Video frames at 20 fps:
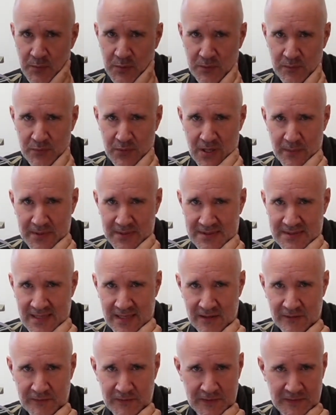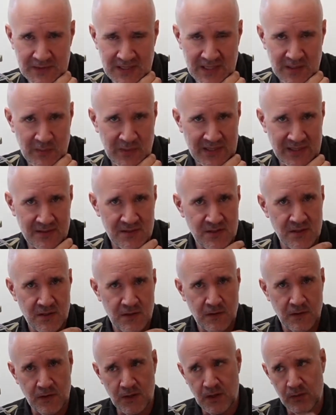but probably 10 or 15 minutes
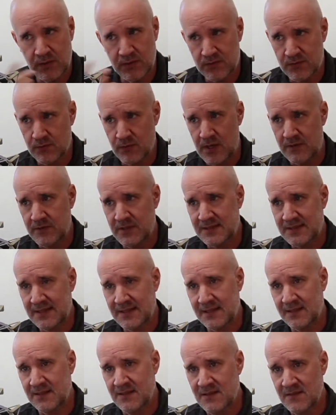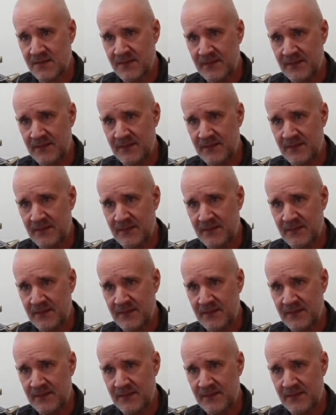going through everything,